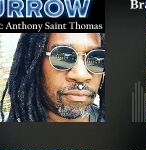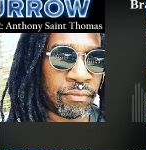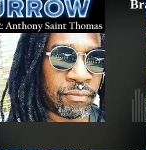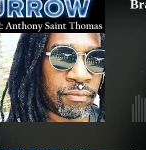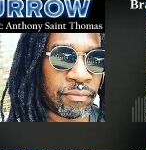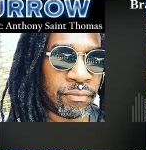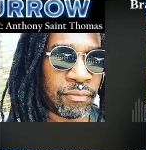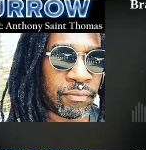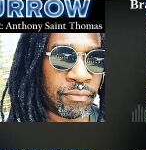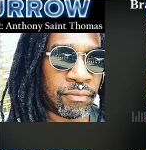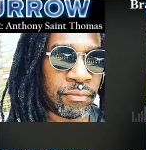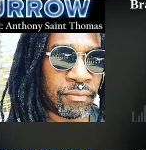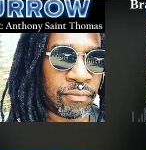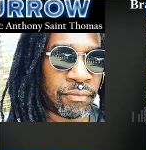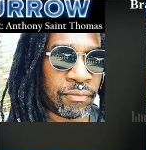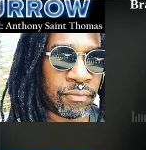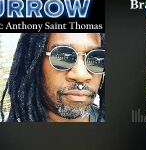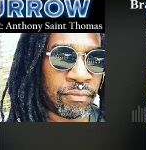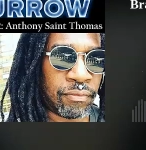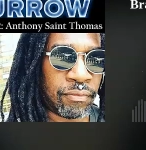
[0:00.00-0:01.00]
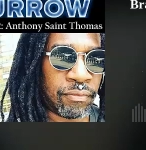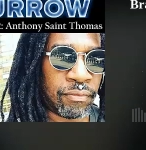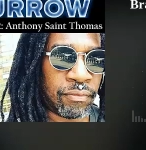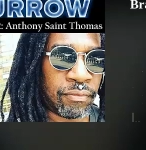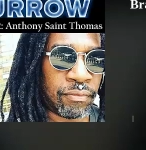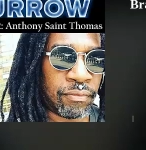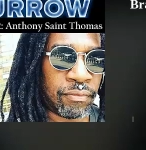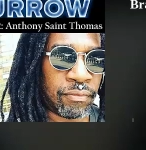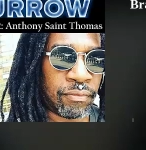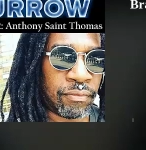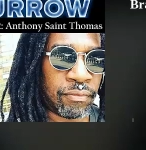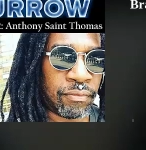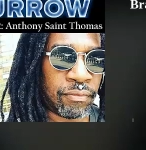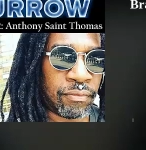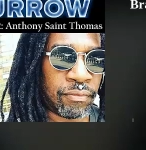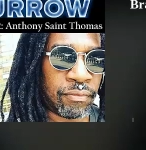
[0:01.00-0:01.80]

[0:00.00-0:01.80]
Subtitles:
[no speech]